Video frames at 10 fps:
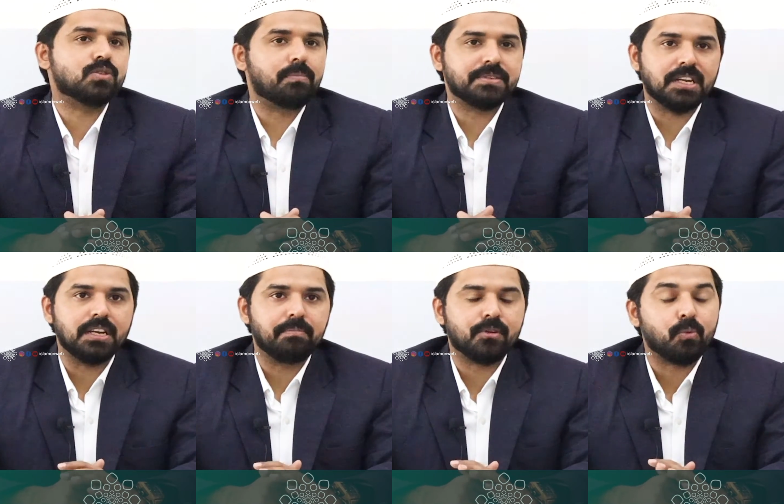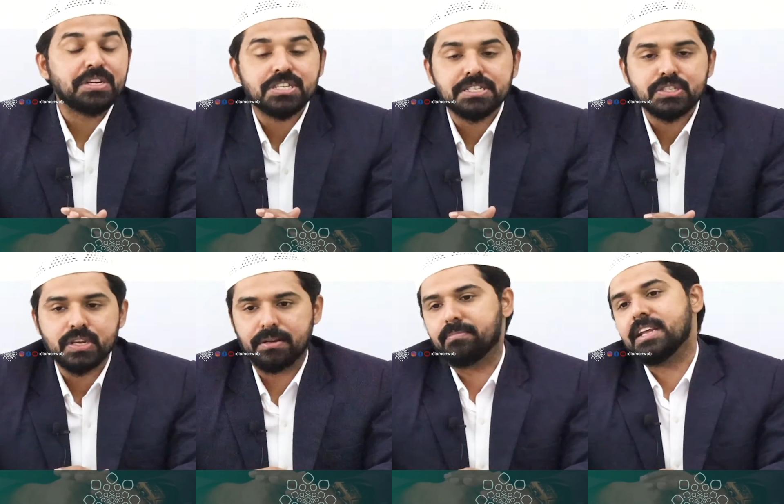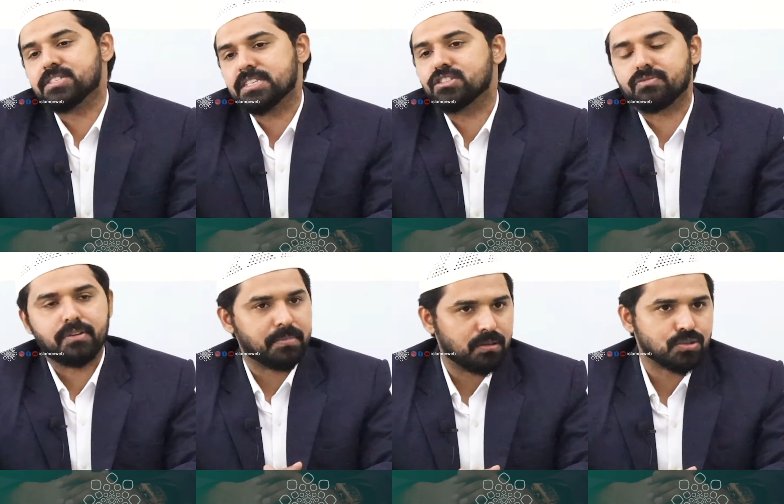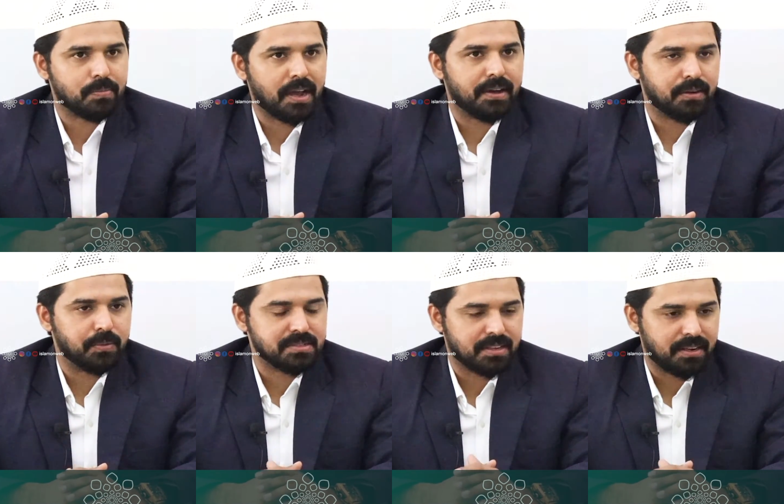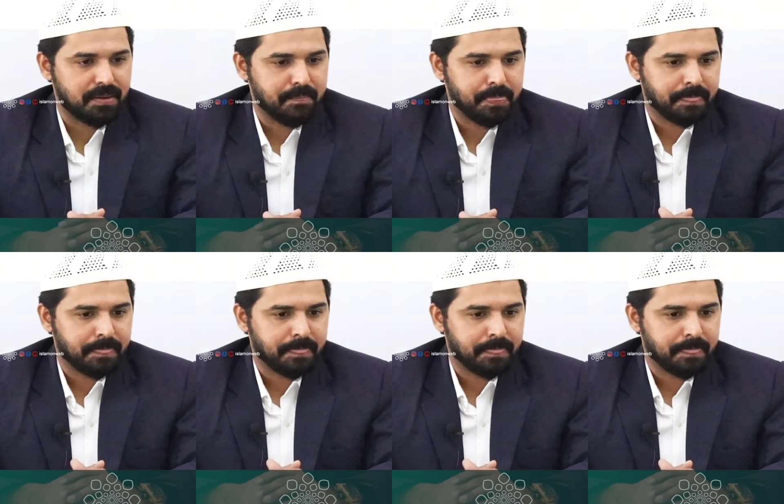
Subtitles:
to obtain provisions and blessings from Allah subhanahu wa ta'ala.